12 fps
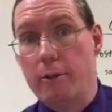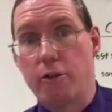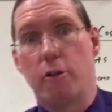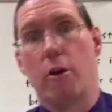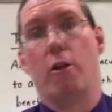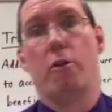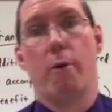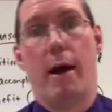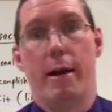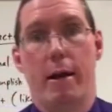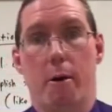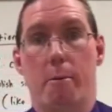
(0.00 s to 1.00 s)
and turn on the
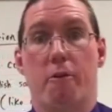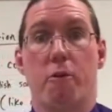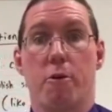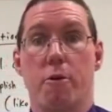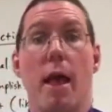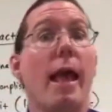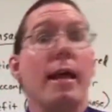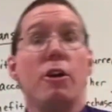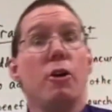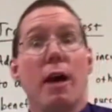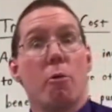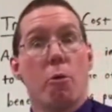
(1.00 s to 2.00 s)
radio before you,
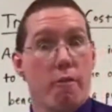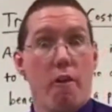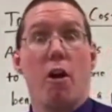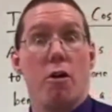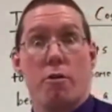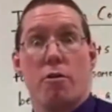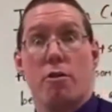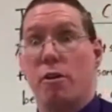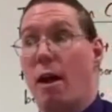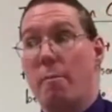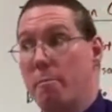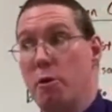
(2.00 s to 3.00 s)
and you got to reverse.
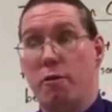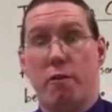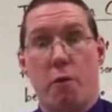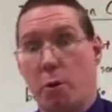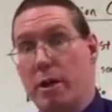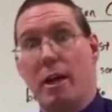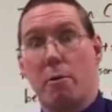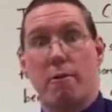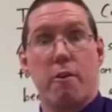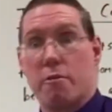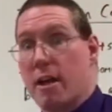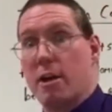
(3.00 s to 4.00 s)
You're not moving forward, you got to
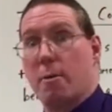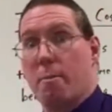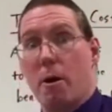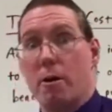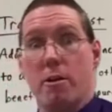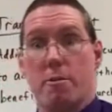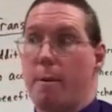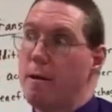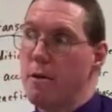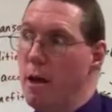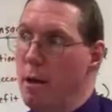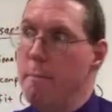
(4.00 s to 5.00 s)
reverse out of your parking
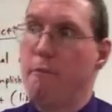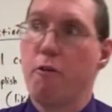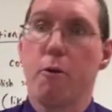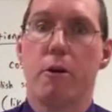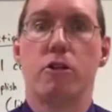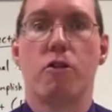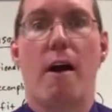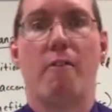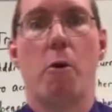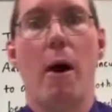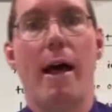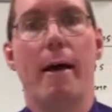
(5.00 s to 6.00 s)
space before you can
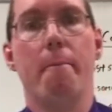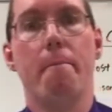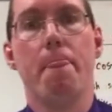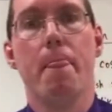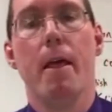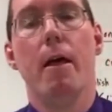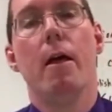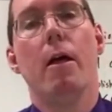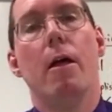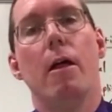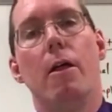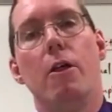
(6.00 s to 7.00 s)
drive away.
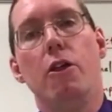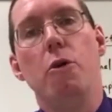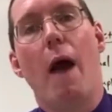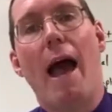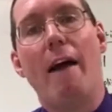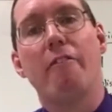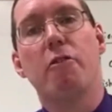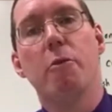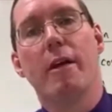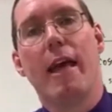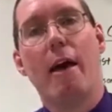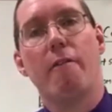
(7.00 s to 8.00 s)
You have
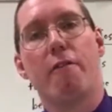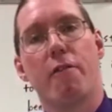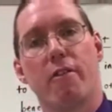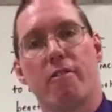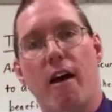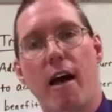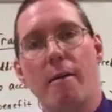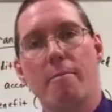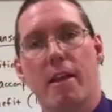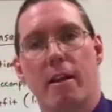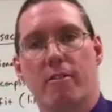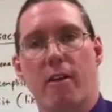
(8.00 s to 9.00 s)
to account for the
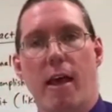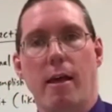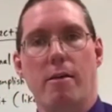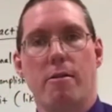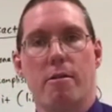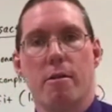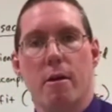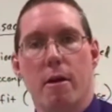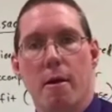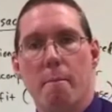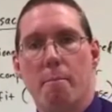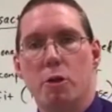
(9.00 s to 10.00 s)
time that it takes
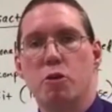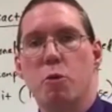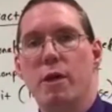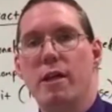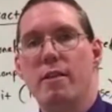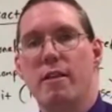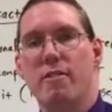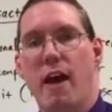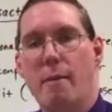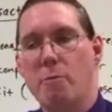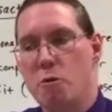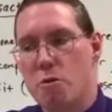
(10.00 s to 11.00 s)
between the
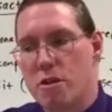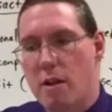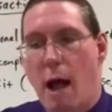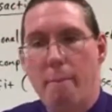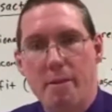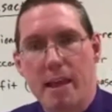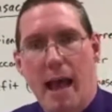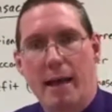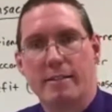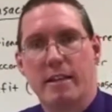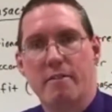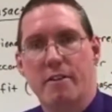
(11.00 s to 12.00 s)
time you stop the
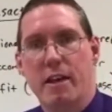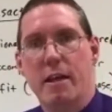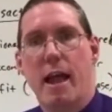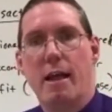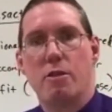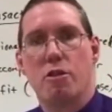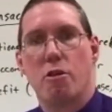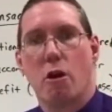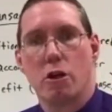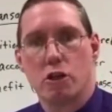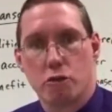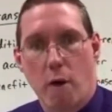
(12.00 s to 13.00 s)
activity and
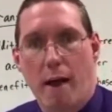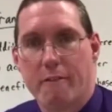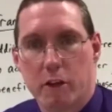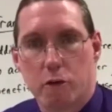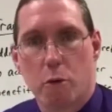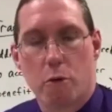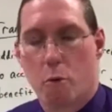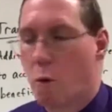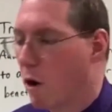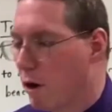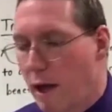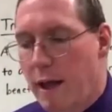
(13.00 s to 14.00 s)
start driving towards
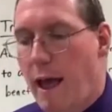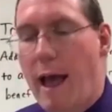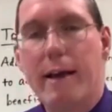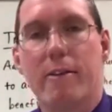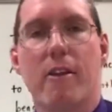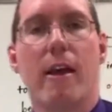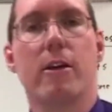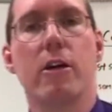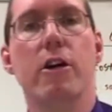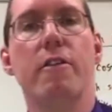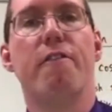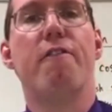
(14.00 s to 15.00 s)
work. That could take a
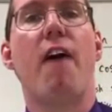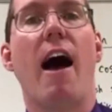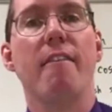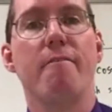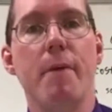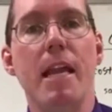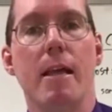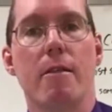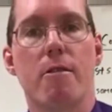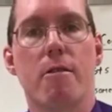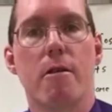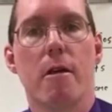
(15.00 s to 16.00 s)
good 5
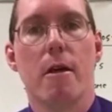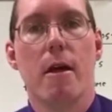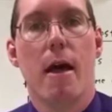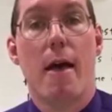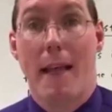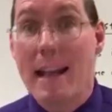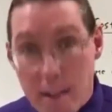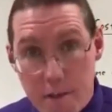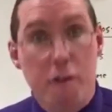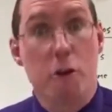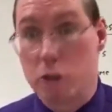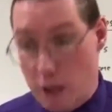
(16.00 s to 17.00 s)
minutes. And that's
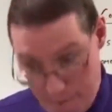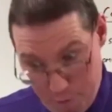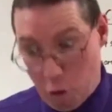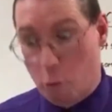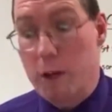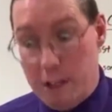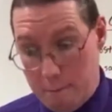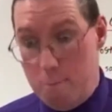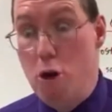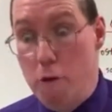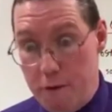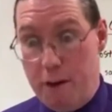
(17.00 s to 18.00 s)
if you're really
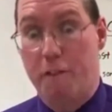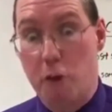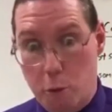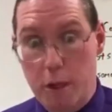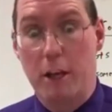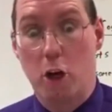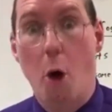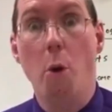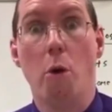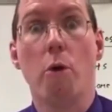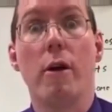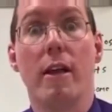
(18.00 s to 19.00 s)
moving, if you're really
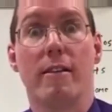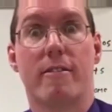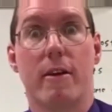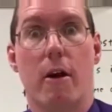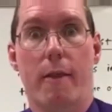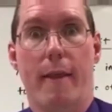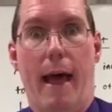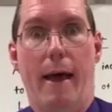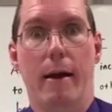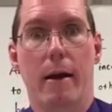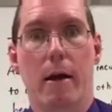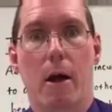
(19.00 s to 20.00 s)
goal-oriented on
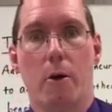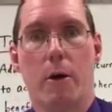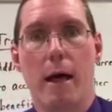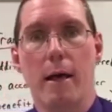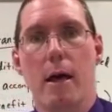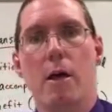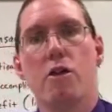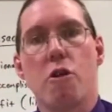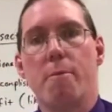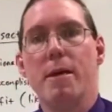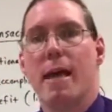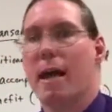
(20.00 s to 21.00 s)
that. Okay? So be